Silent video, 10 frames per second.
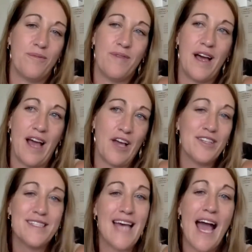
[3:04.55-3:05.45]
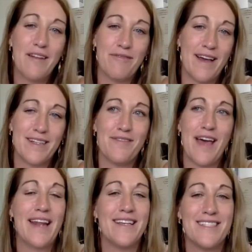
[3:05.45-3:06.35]
a good side effect of
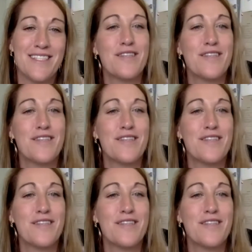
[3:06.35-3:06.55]
that is just